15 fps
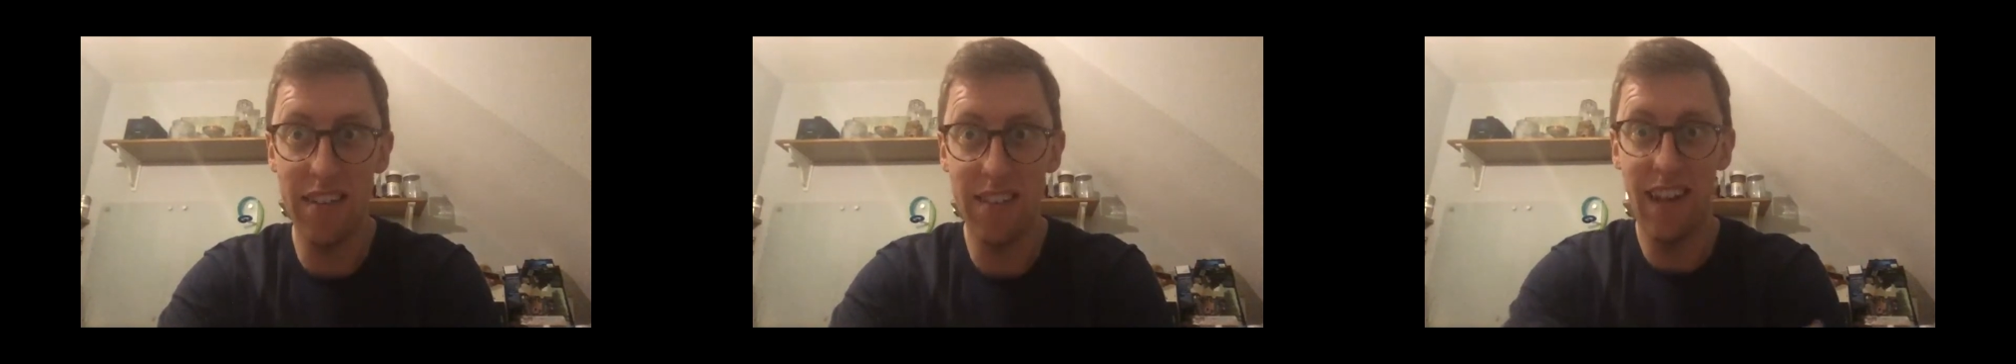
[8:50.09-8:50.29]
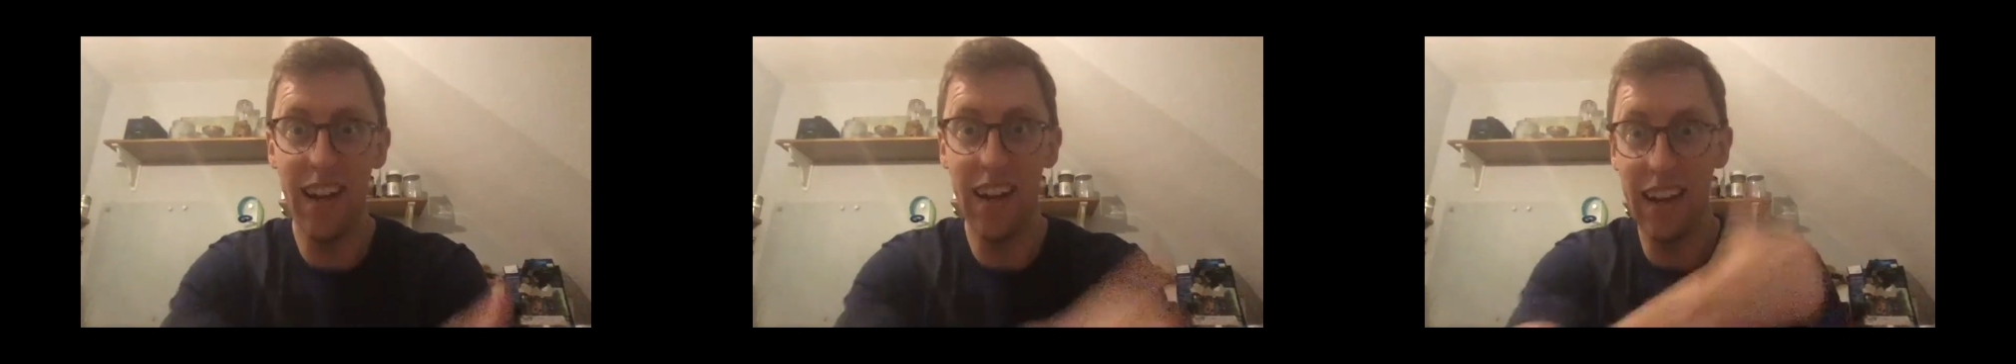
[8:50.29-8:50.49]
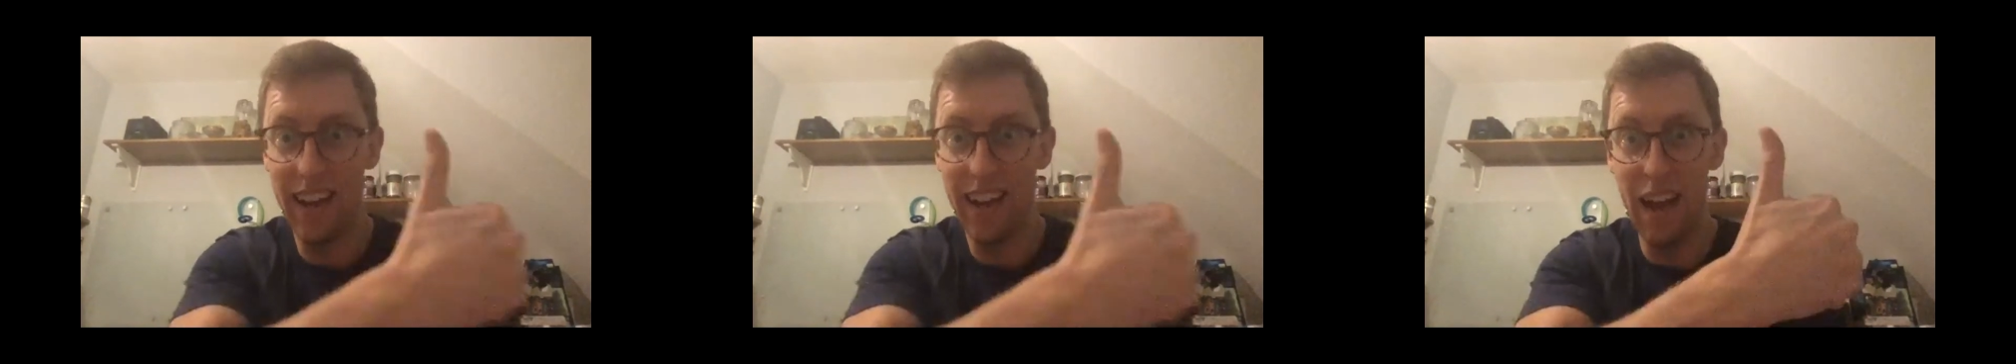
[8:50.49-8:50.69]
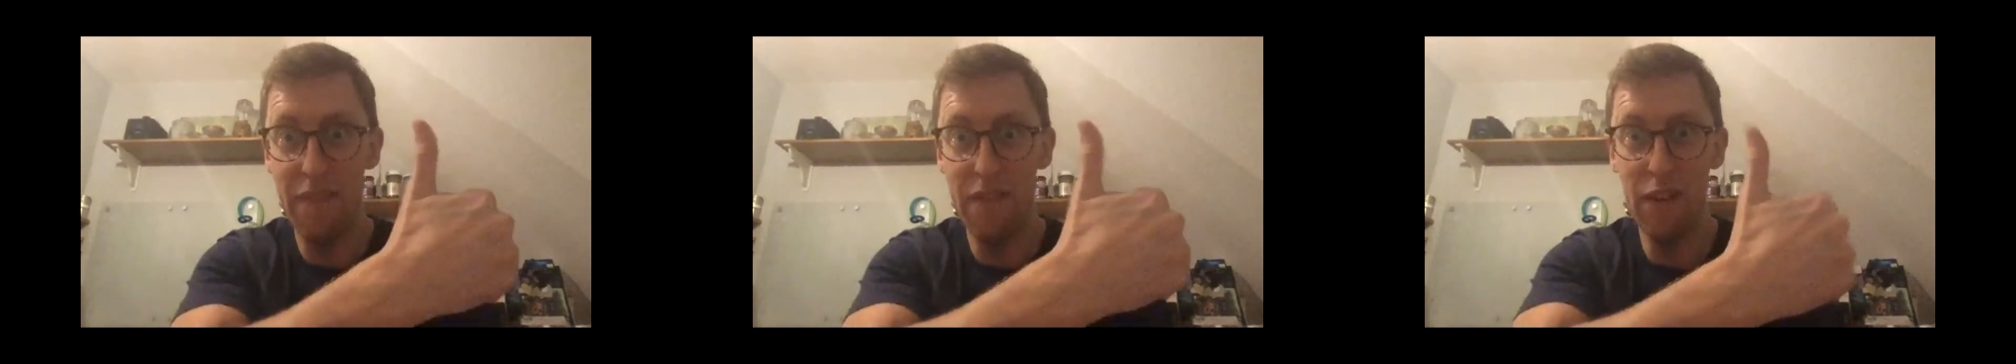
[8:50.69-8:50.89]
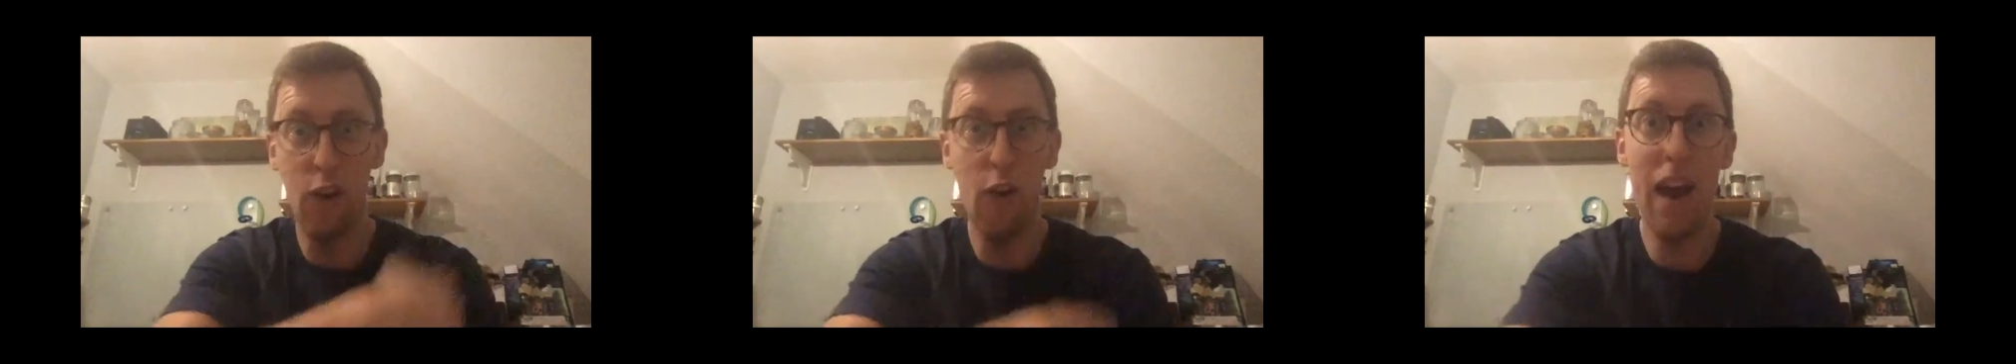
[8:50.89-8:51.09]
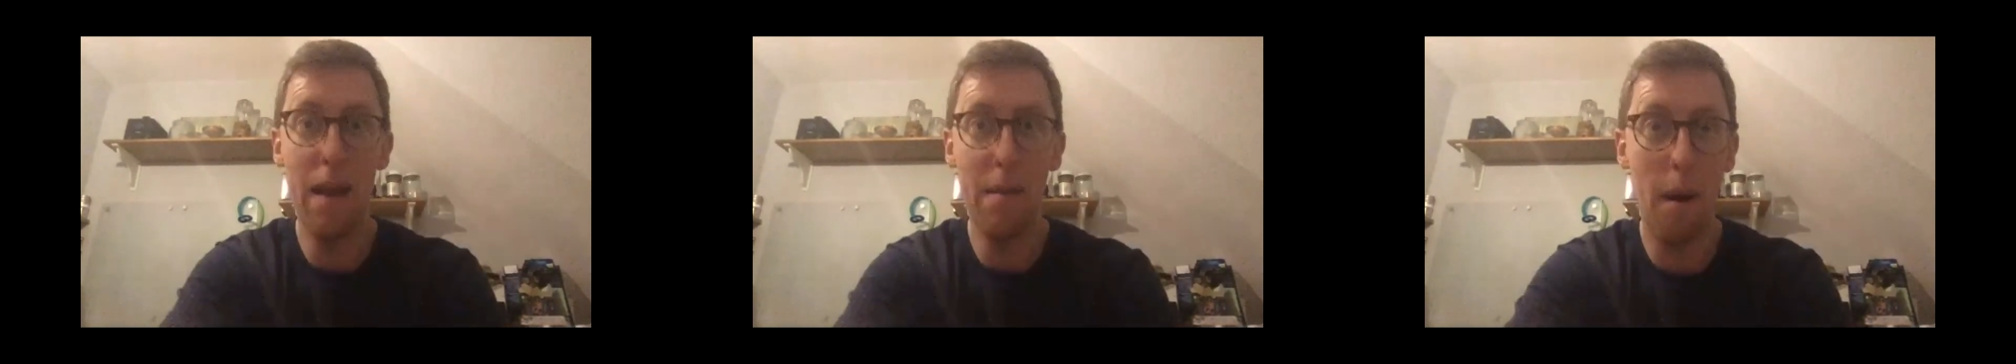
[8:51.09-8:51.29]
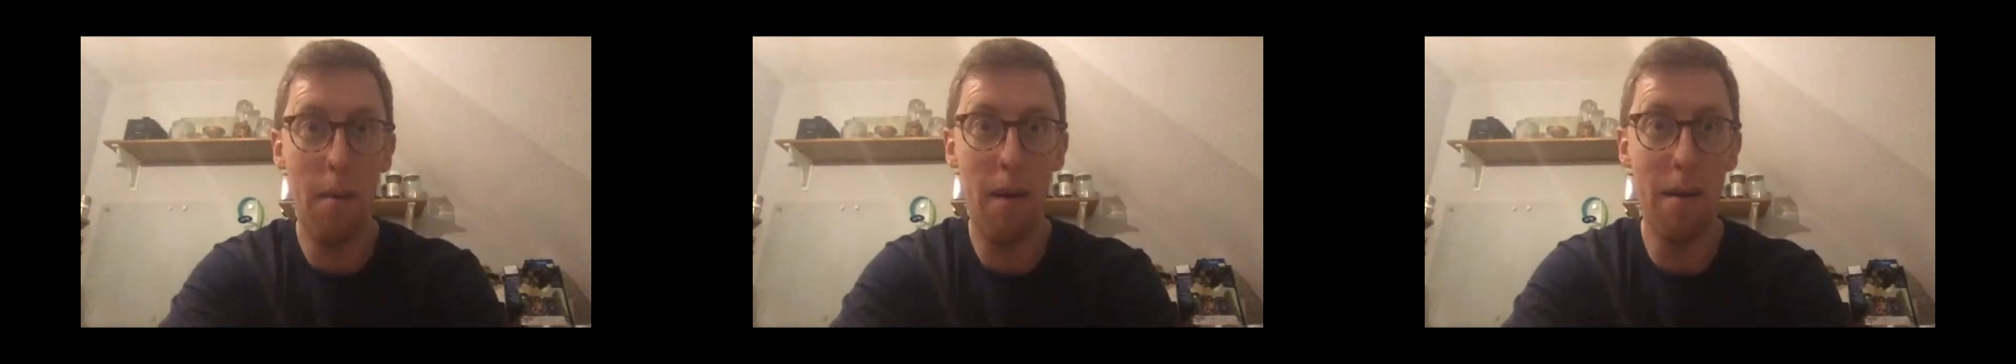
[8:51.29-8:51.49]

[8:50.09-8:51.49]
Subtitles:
Like, I feel great about my